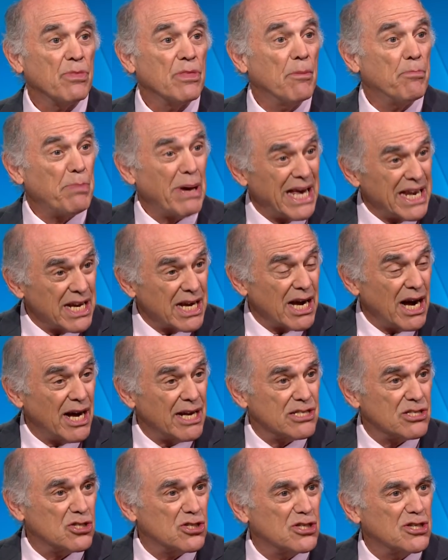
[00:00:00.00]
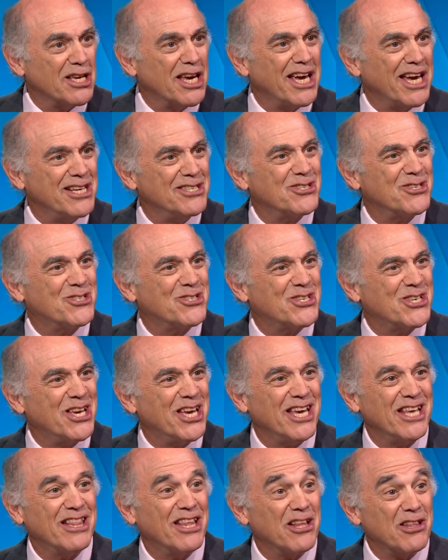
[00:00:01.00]
The Pentagon's
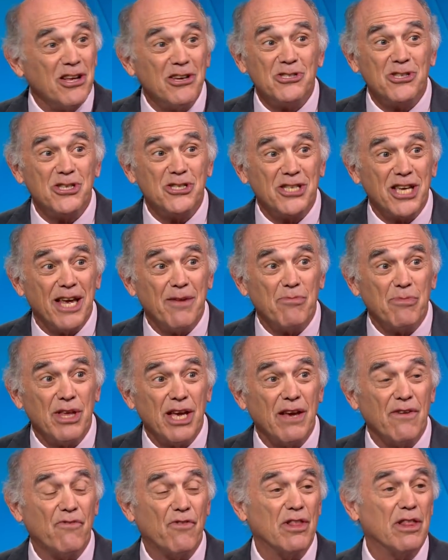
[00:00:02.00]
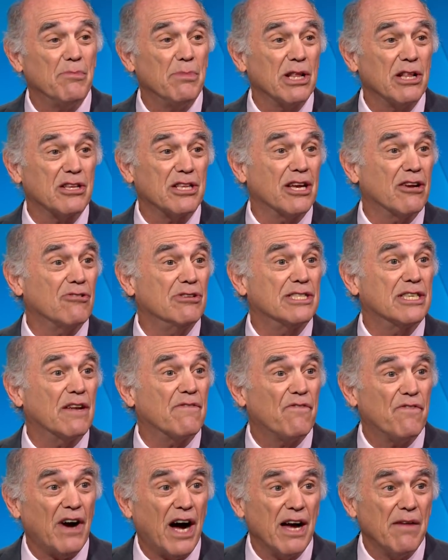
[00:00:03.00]
agency that does the same thing for the military is
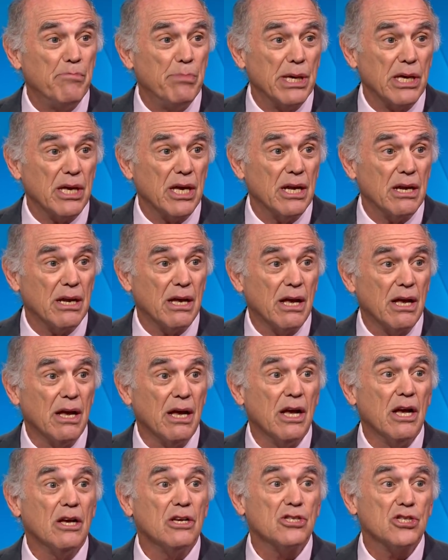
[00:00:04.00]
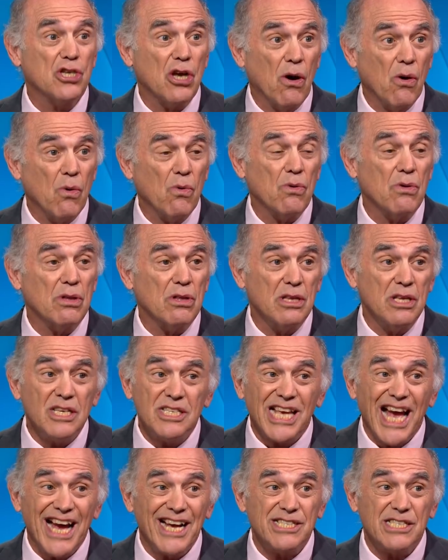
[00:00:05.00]
at five billion dollars. So
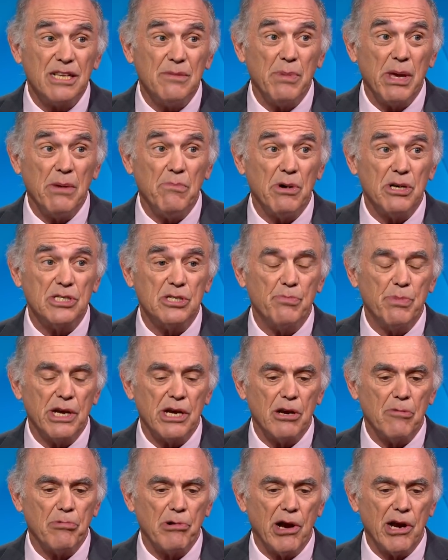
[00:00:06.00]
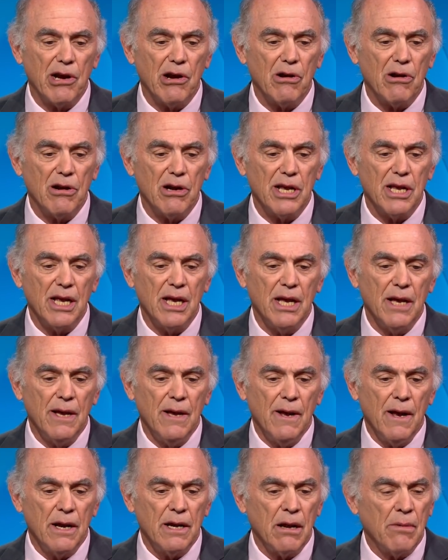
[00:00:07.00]
this has to be a much bigger priority.
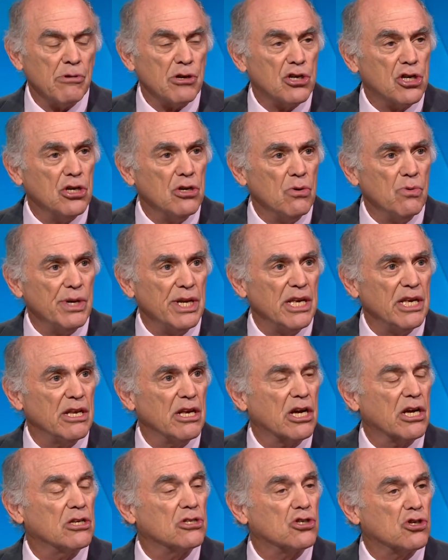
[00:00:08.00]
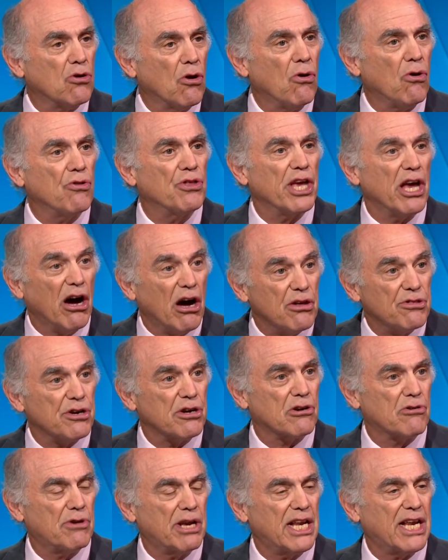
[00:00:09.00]
Number two, we need to control the
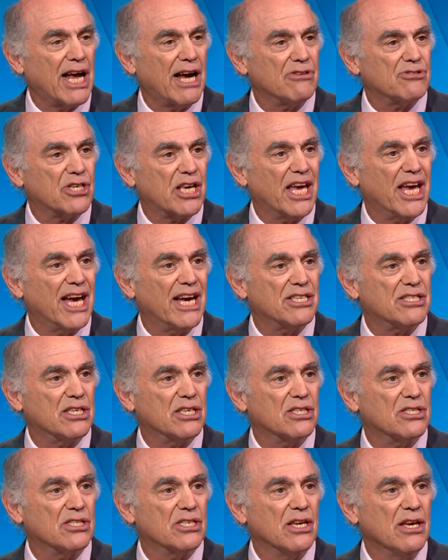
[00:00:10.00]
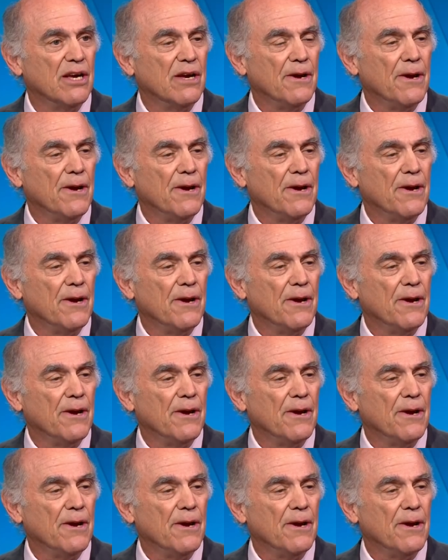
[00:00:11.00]
other greenhouse gases